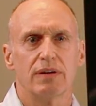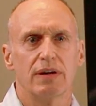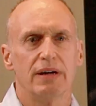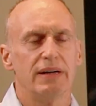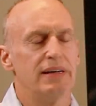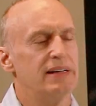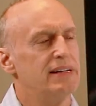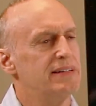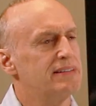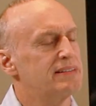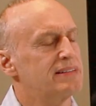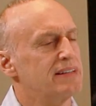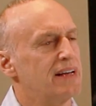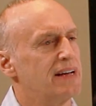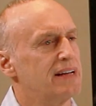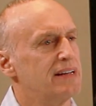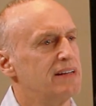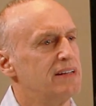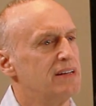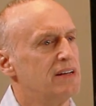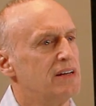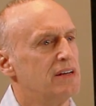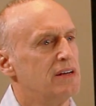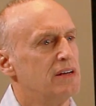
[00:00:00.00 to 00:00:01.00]
And he
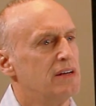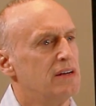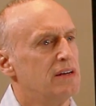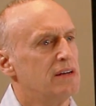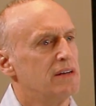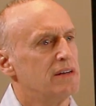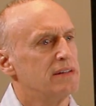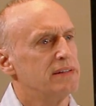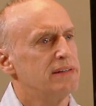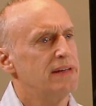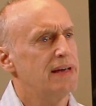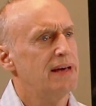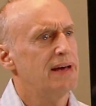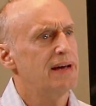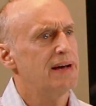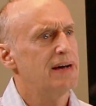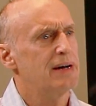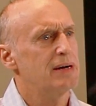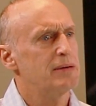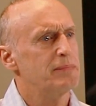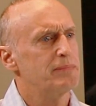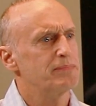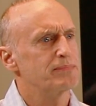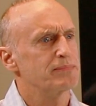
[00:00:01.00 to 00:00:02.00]
said,
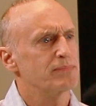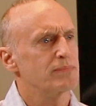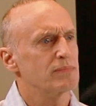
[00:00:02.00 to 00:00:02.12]
yeah,